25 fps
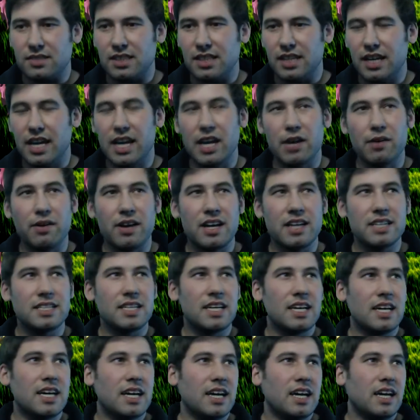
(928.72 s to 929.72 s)
Anyways,
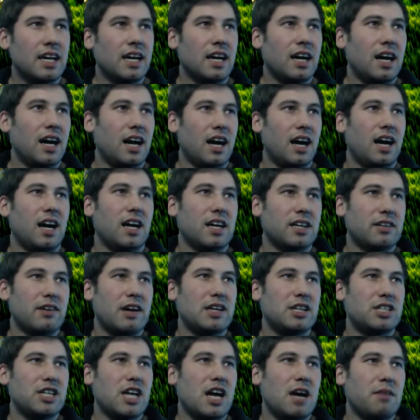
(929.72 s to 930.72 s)

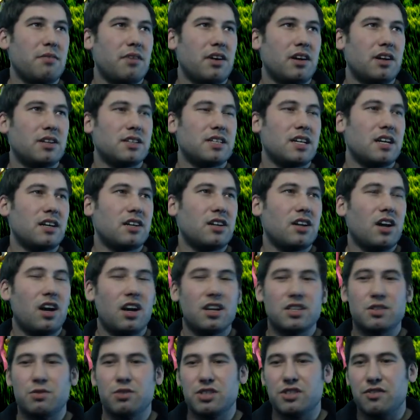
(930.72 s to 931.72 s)
great job, 100%
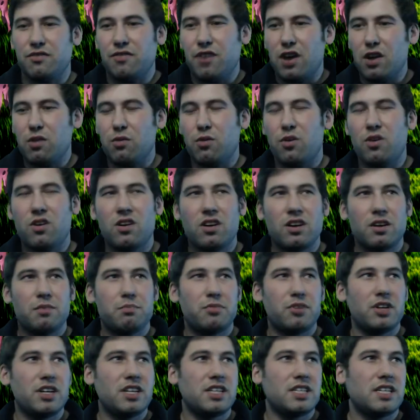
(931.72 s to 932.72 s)
adults. Was a fun war.
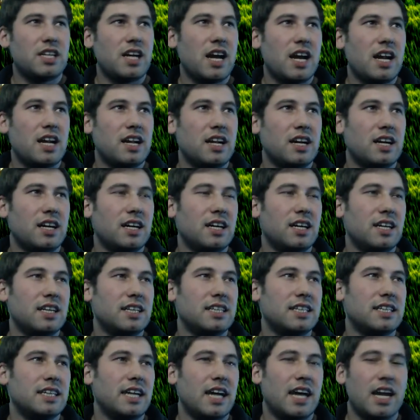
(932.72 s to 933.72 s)
Appreciate it.
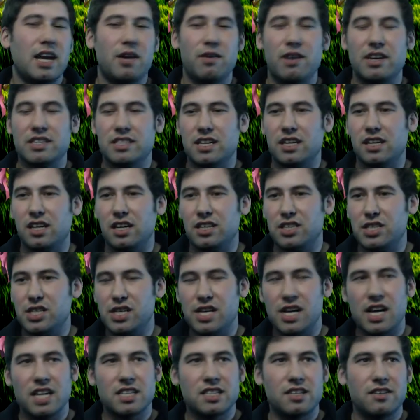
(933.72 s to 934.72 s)
Anyways, good luck to you
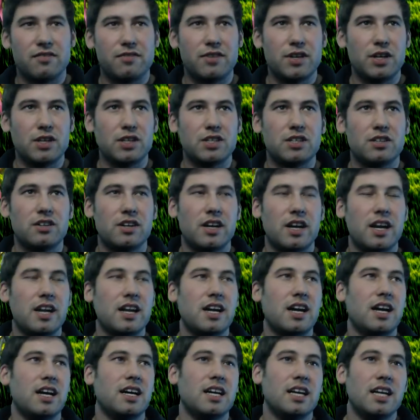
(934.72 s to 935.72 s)
guys in the future,
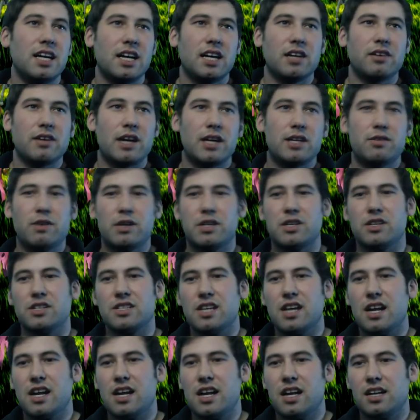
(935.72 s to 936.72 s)
and Great Twitcher
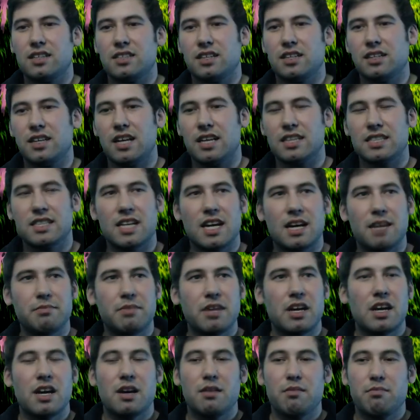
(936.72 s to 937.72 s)
signing out. Till next time.
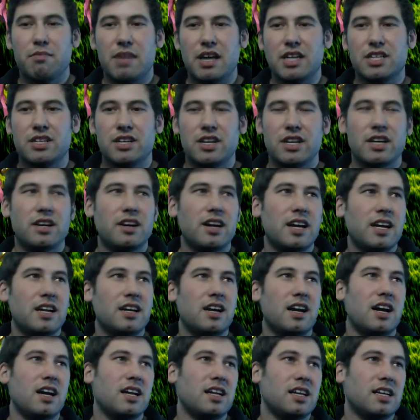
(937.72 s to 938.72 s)
Make sure you go ahead
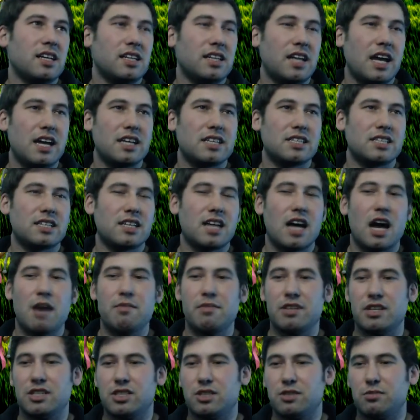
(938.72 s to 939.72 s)
and like,
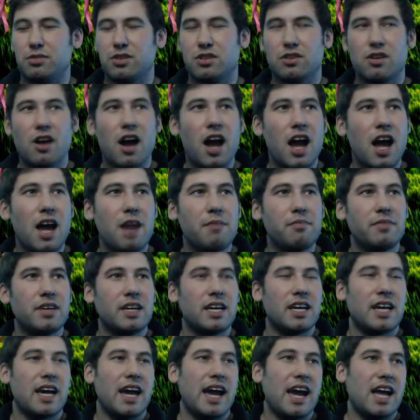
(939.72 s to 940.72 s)
comment, and subscribe,
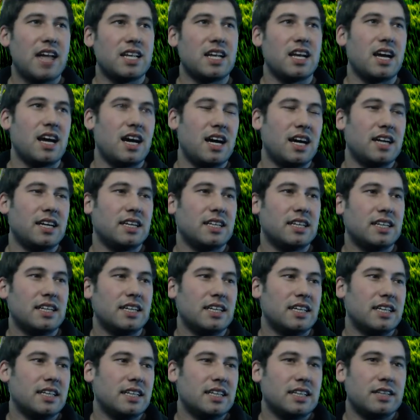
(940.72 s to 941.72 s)
and
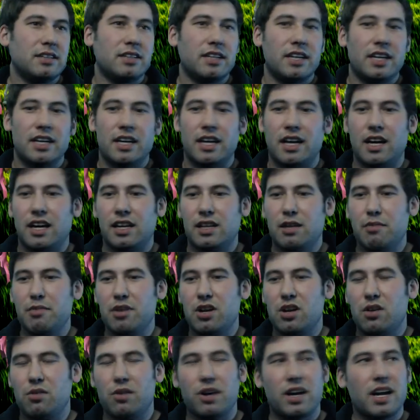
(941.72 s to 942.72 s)
let me
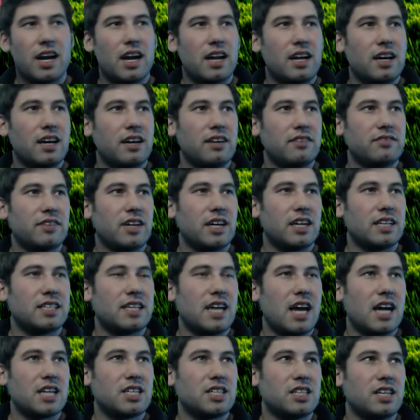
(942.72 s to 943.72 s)
know what kind of
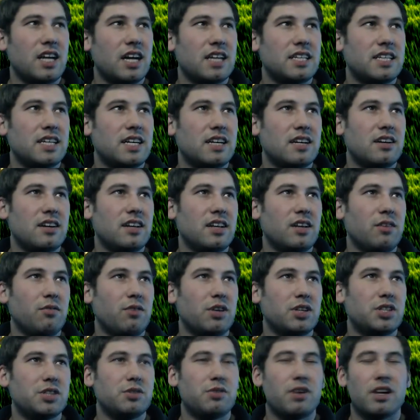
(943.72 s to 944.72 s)
attacks you liked here, and then
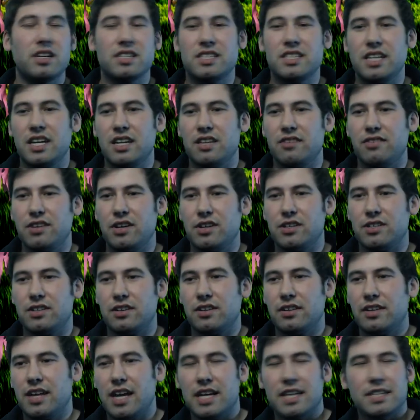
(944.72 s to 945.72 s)
what you want to see in the future.
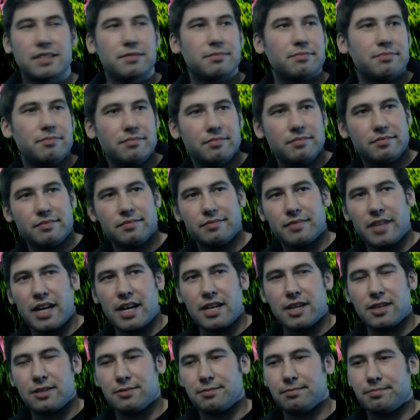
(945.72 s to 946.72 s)
Thanks.
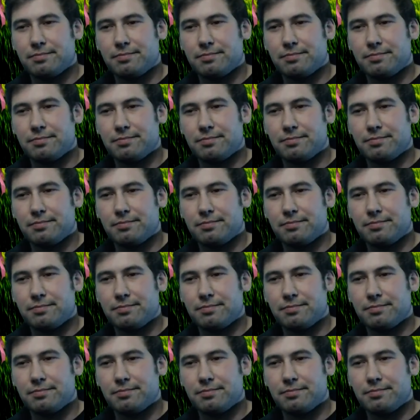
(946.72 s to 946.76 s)
Later.